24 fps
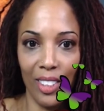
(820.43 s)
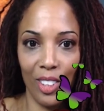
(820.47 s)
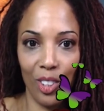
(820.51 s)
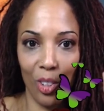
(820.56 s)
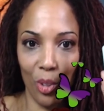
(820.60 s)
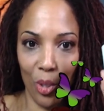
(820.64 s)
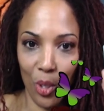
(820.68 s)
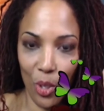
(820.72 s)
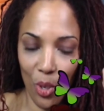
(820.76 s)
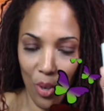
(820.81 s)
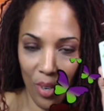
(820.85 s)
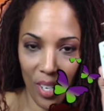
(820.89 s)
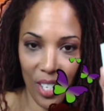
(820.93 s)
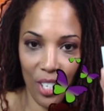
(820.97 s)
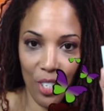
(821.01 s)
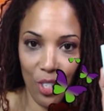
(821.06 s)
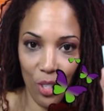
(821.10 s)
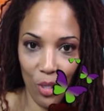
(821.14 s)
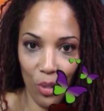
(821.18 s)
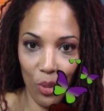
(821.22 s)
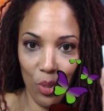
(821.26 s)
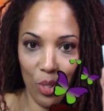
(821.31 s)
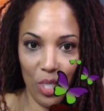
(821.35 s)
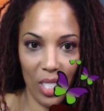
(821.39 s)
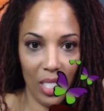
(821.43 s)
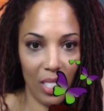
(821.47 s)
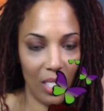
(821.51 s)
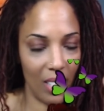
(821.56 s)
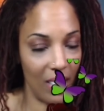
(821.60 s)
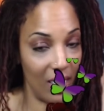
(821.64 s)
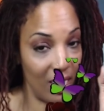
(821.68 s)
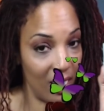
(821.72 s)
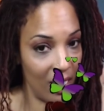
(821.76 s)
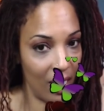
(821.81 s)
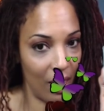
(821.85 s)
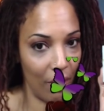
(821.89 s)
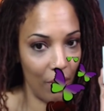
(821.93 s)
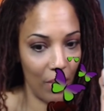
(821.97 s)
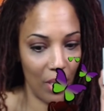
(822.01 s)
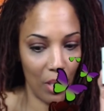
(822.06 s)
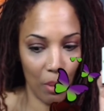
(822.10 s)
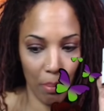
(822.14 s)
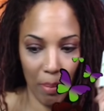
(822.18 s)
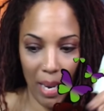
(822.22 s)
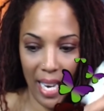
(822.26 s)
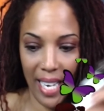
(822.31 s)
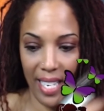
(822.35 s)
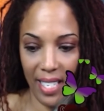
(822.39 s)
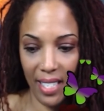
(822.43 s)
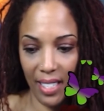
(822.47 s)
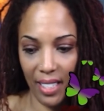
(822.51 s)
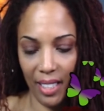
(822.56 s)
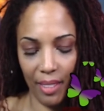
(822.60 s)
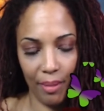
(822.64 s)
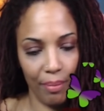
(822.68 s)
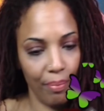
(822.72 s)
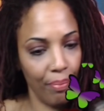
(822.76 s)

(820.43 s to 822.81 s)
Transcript: So you can use this. This stuff is amazing.